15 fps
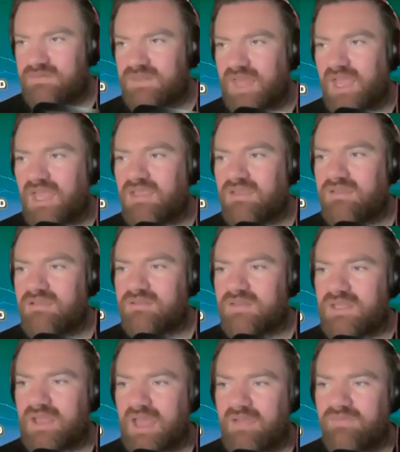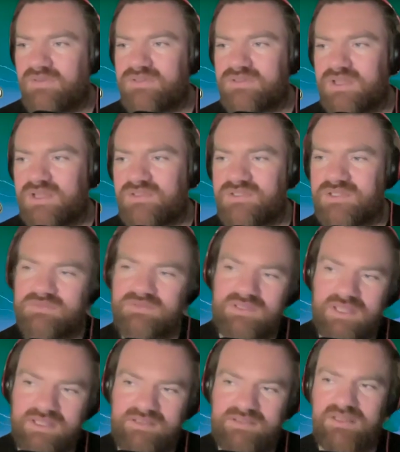they their average last year was
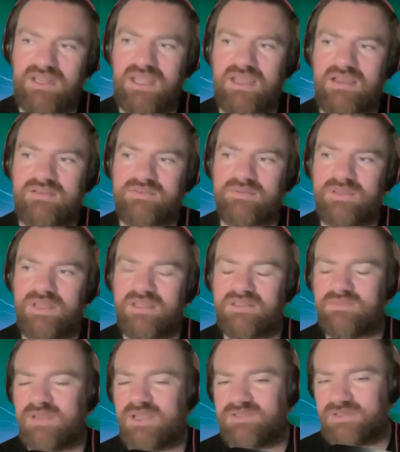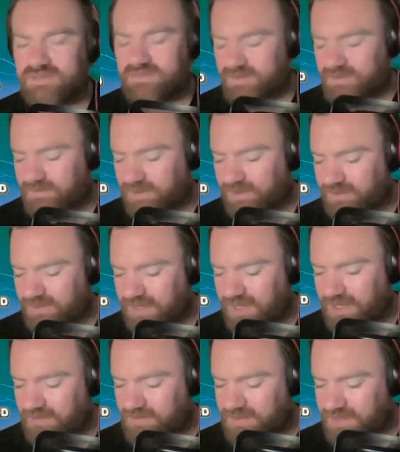less than ours, but they smashed us in both
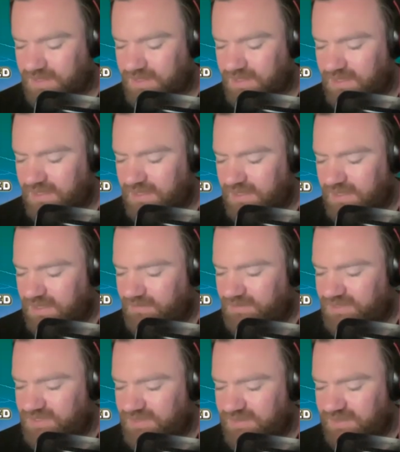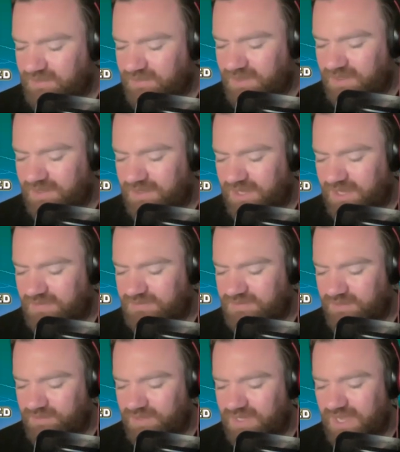games. And particularly one of the games
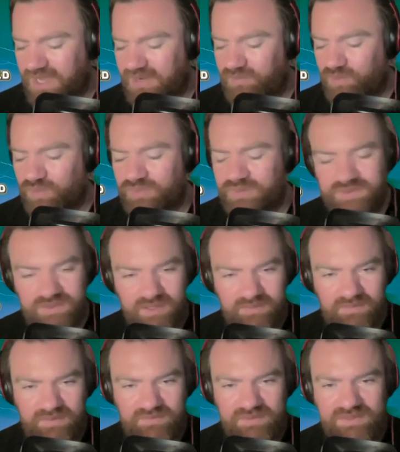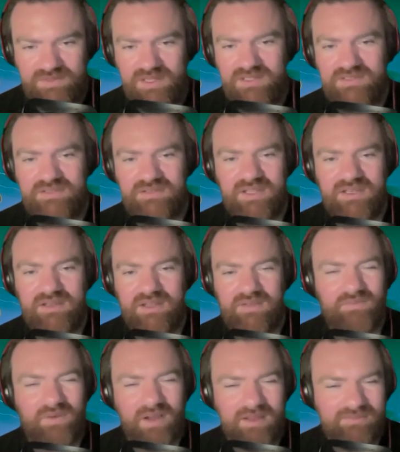that we had more inside 50s, they still had like
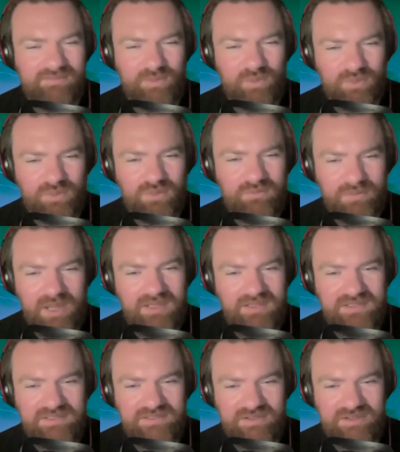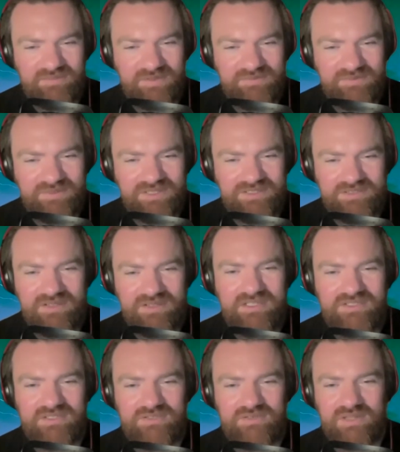5 more marks inside 50s. So that's
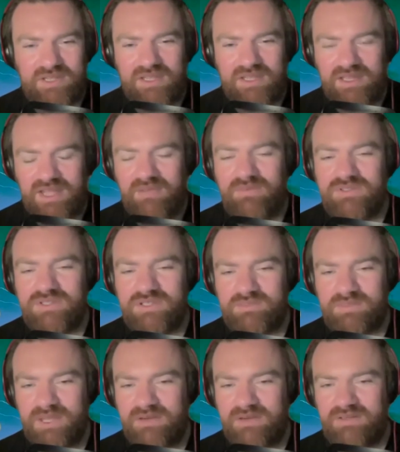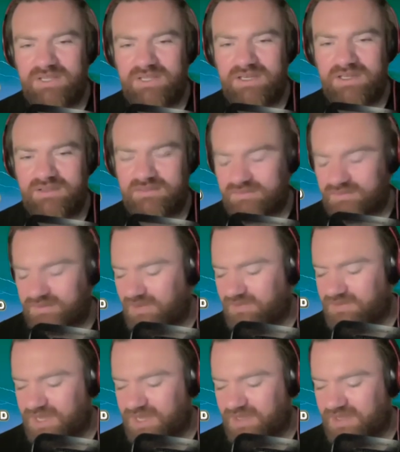just they were just better at getting. That
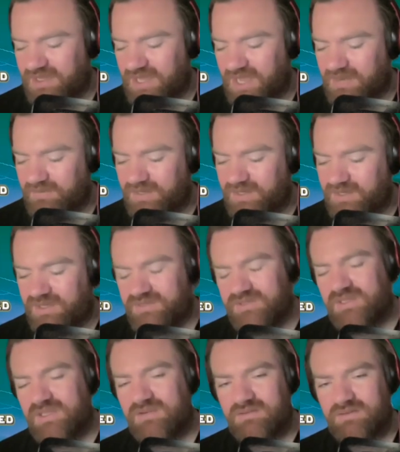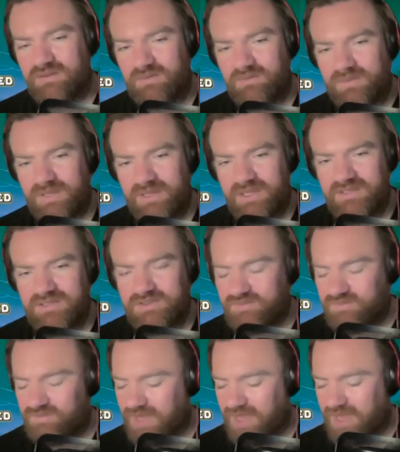was how their game went last year. They were a lot better. They just
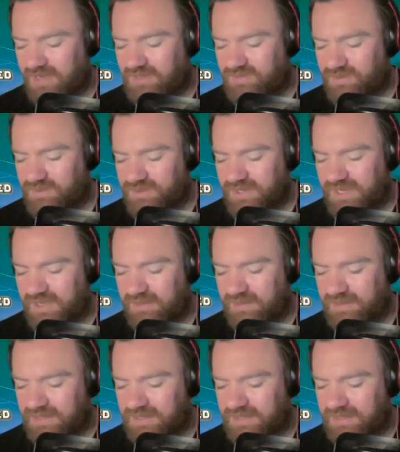had us worked out,